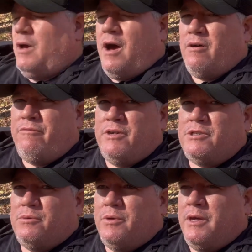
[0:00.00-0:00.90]
how
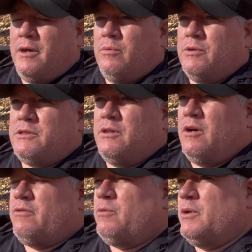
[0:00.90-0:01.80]
efficient we get with
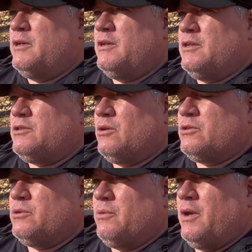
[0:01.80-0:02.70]
stuff when it starts
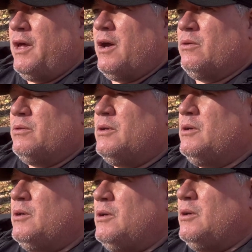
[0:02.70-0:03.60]
to run out.
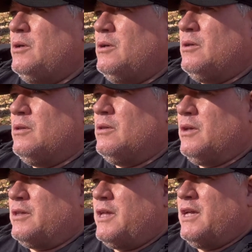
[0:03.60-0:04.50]

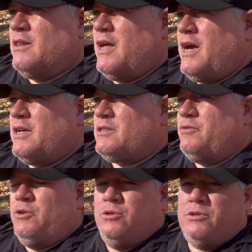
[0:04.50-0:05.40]
Like that last
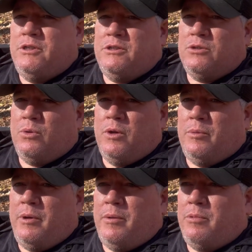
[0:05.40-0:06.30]
few sheets of toilet
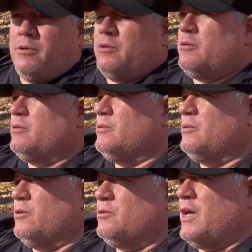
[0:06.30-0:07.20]
paper or
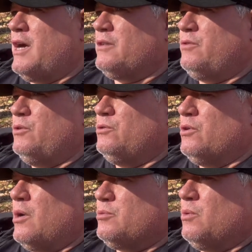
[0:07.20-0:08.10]
those last few
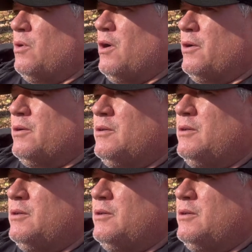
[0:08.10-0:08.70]
drops of water.